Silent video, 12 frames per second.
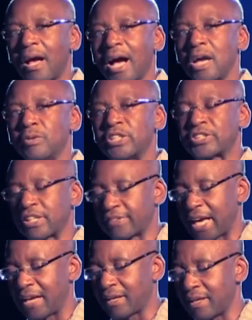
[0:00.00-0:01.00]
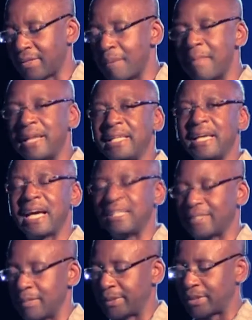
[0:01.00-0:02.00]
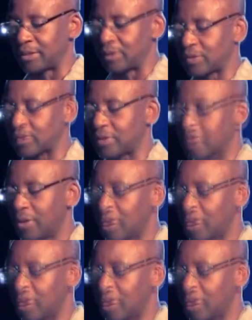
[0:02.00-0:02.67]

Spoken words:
I wish to thank the many exhibitors